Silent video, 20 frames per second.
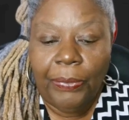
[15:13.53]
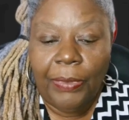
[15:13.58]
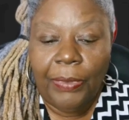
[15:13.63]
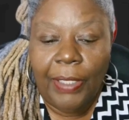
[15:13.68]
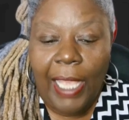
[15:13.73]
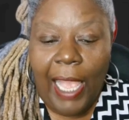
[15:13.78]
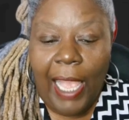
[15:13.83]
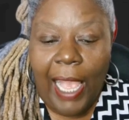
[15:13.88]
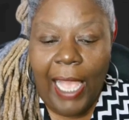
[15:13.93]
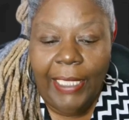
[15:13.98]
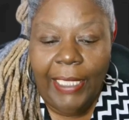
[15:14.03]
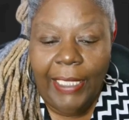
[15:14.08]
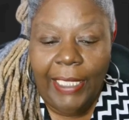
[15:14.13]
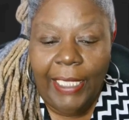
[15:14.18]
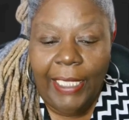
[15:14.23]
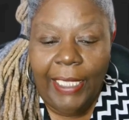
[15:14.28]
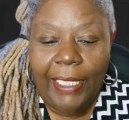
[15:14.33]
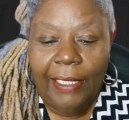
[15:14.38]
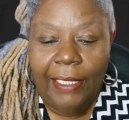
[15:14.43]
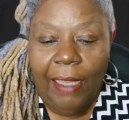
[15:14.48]

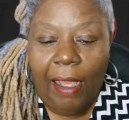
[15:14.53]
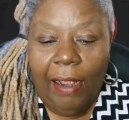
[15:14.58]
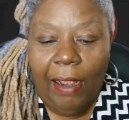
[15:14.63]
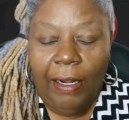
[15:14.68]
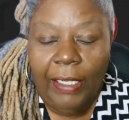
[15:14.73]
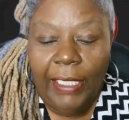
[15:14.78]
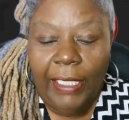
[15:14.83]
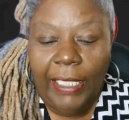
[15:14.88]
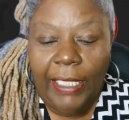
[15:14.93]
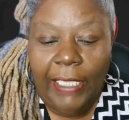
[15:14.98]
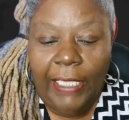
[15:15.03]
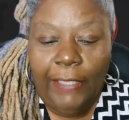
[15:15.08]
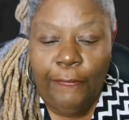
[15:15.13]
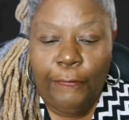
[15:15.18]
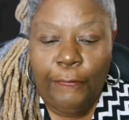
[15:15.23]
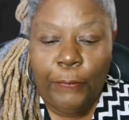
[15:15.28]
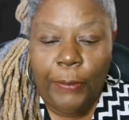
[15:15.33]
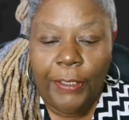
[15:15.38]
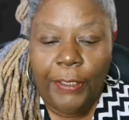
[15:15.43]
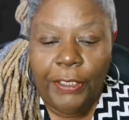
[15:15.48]
INRE
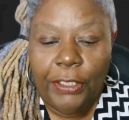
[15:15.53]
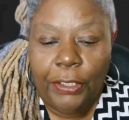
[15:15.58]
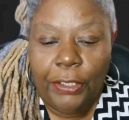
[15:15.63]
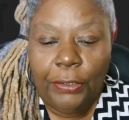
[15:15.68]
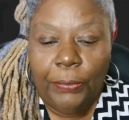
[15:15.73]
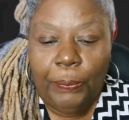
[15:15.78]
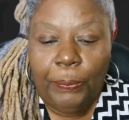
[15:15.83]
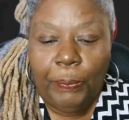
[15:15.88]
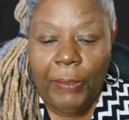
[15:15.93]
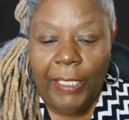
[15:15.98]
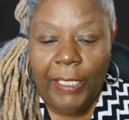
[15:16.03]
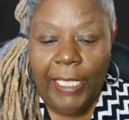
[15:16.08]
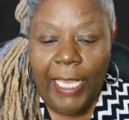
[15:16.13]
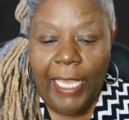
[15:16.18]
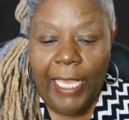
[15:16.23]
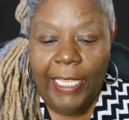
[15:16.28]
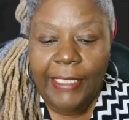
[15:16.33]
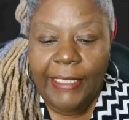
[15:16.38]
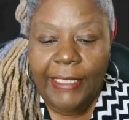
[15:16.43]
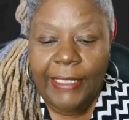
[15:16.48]
42
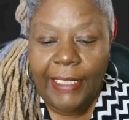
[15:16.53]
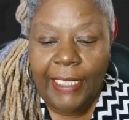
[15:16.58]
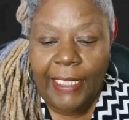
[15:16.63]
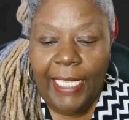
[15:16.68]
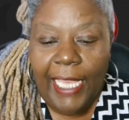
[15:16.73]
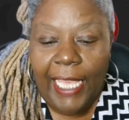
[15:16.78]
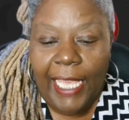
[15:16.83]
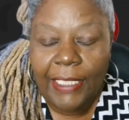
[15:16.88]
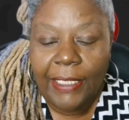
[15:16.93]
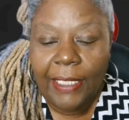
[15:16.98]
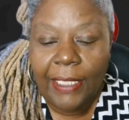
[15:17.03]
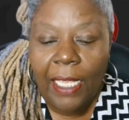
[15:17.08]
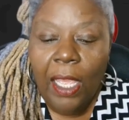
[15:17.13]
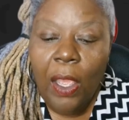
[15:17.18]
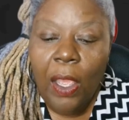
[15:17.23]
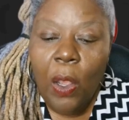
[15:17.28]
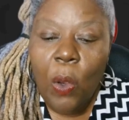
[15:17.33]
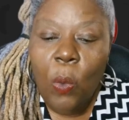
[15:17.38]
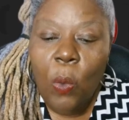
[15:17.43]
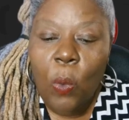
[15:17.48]
PACS
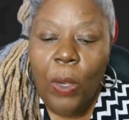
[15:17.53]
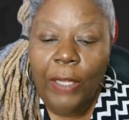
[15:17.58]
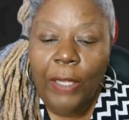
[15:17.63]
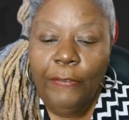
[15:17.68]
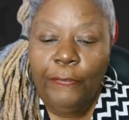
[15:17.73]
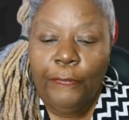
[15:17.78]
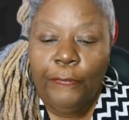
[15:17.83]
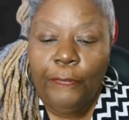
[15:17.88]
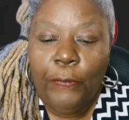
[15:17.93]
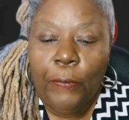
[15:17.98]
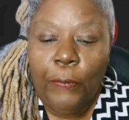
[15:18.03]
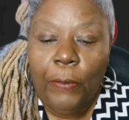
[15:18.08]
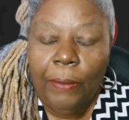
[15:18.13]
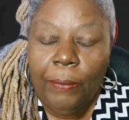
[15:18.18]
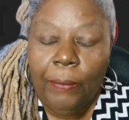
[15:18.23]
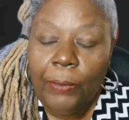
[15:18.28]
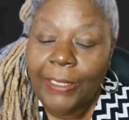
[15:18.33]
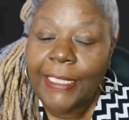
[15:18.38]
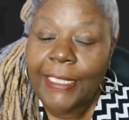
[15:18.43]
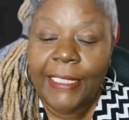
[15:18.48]

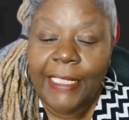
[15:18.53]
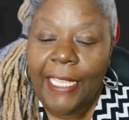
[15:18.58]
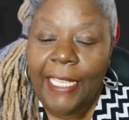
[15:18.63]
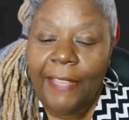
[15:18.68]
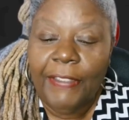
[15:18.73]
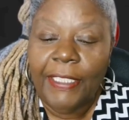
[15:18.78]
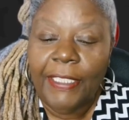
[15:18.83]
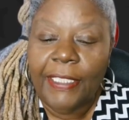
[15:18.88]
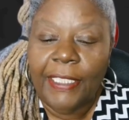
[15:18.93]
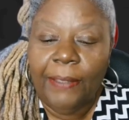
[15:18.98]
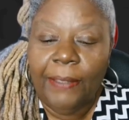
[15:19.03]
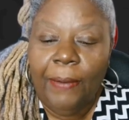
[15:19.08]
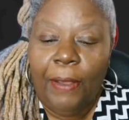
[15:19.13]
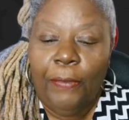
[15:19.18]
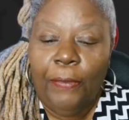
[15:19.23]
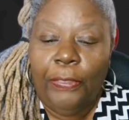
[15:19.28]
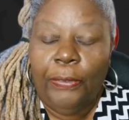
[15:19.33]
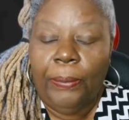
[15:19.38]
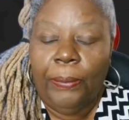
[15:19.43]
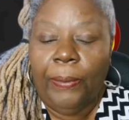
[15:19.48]

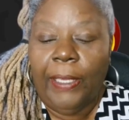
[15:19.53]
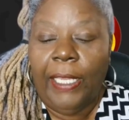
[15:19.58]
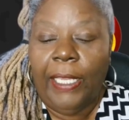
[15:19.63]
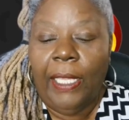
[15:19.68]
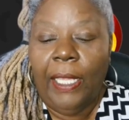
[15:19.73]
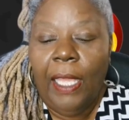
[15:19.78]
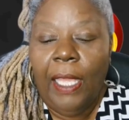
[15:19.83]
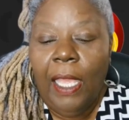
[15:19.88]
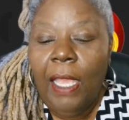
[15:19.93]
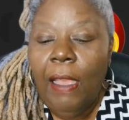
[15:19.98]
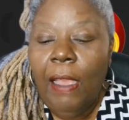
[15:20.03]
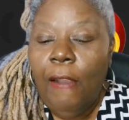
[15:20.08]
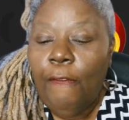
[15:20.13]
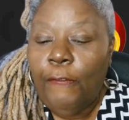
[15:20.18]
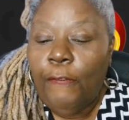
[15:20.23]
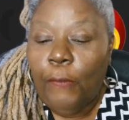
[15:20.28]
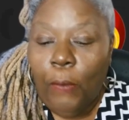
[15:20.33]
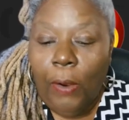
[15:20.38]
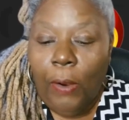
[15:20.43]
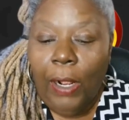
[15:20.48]
1703
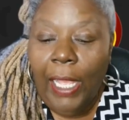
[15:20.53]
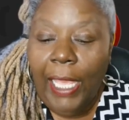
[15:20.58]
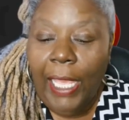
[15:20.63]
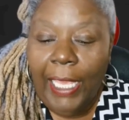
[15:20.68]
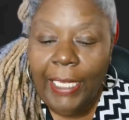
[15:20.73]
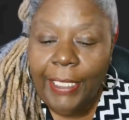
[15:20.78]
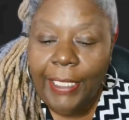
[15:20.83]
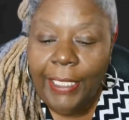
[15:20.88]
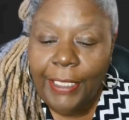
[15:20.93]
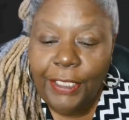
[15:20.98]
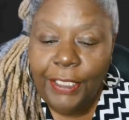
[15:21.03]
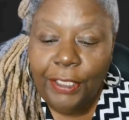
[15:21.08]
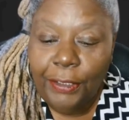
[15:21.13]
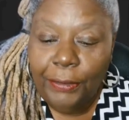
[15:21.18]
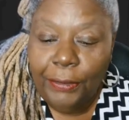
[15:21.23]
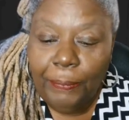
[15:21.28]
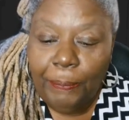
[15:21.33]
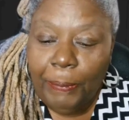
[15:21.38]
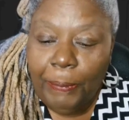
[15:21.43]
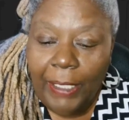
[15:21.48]

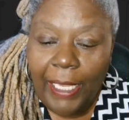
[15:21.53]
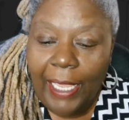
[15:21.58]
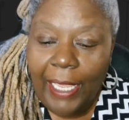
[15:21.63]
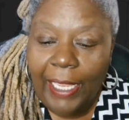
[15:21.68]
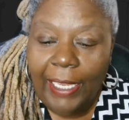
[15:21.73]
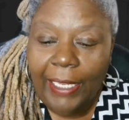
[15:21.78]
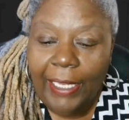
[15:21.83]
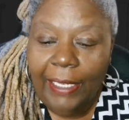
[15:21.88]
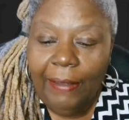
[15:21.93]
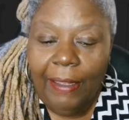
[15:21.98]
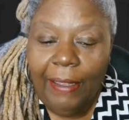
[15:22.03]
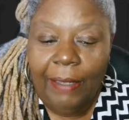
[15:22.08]
482 PA.